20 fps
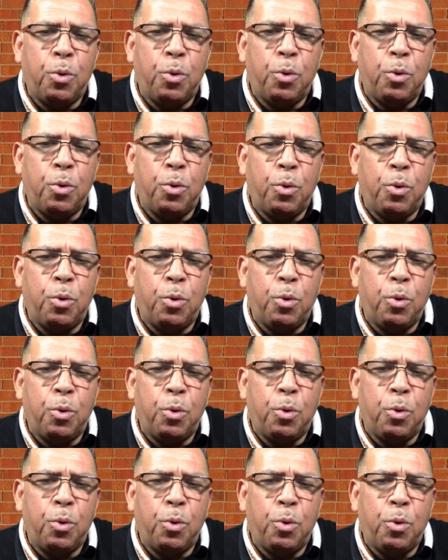
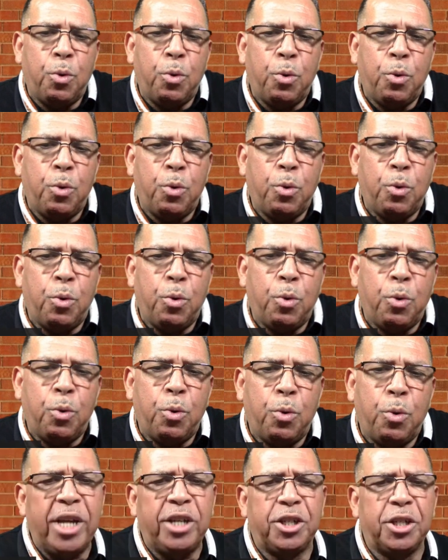liberated in your
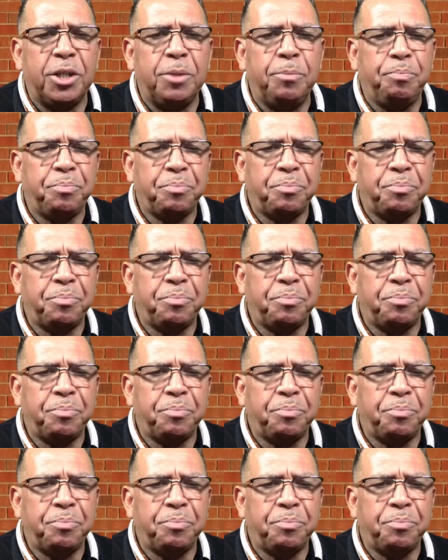situation